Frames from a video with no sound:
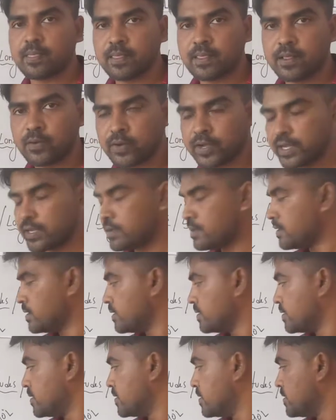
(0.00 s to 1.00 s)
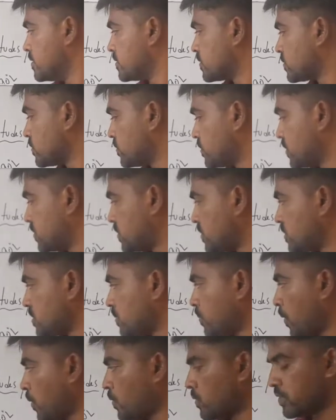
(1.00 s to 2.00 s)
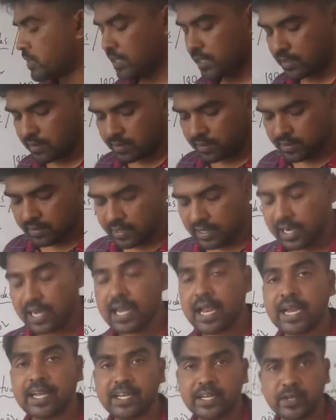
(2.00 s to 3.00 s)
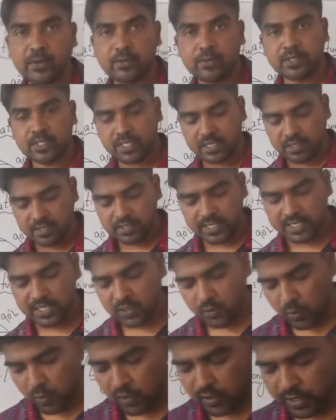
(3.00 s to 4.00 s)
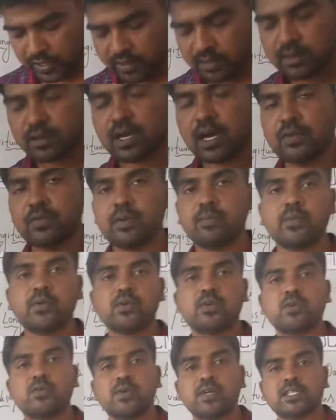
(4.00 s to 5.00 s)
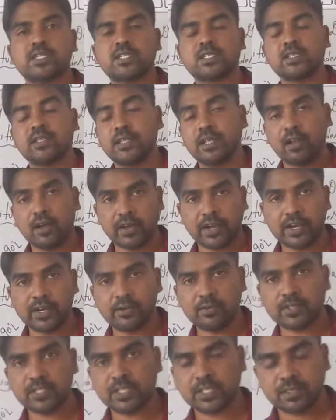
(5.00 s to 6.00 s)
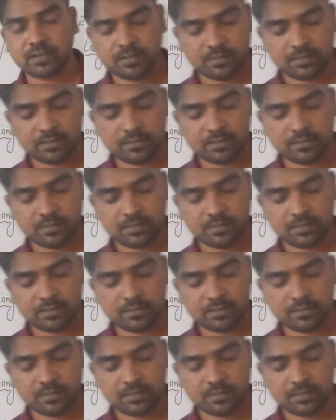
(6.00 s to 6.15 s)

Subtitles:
Okay, so this is about the latitudes. Just hold on, I will move towards the longitudes.